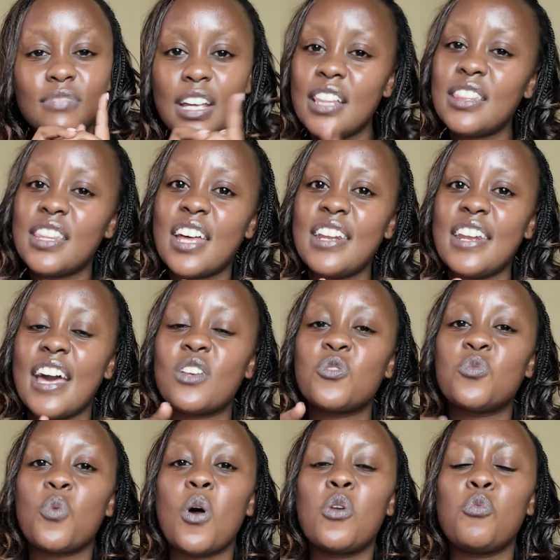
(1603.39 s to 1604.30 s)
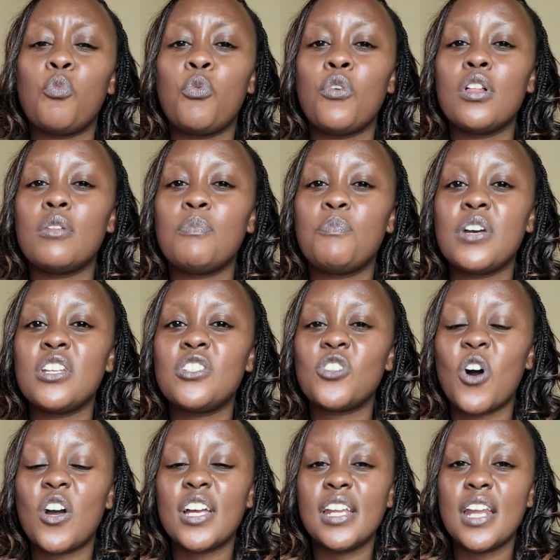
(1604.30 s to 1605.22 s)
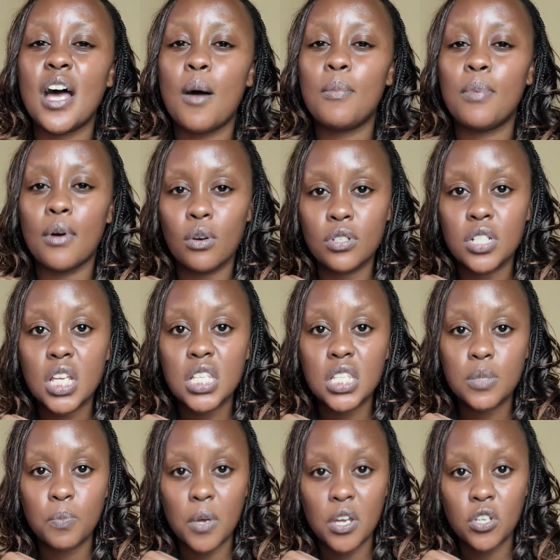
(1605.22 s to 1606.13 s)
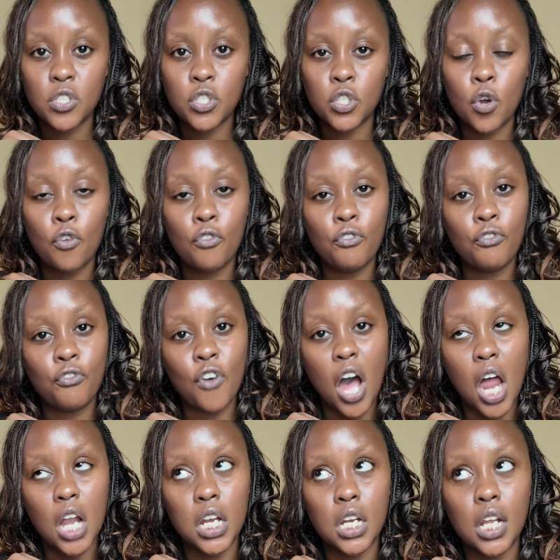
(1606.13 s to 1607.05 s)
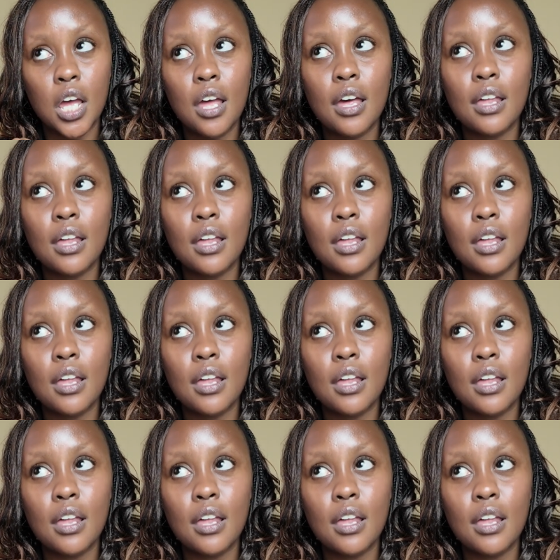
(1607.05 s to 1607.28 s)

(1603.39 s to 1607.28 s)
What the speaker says: In the next one, we'll be talking about special fund.